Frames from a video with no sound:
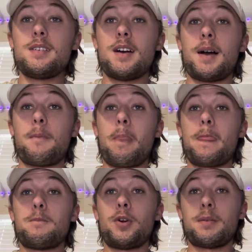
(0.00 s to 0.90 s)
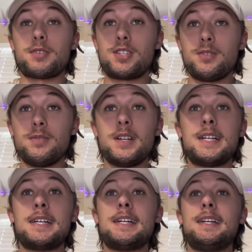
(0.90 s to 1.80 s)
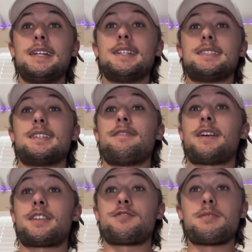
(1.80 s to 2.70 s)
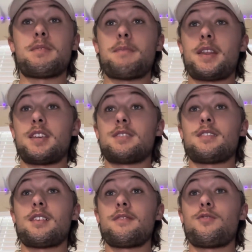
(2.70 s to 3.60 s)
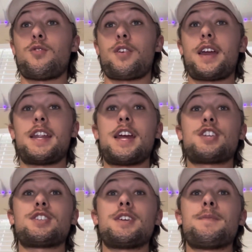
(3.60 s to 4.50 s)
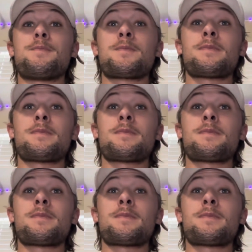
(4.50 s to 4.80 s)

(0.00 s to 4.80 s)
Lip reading: Point number 2 is effective treatment methods for ADHD.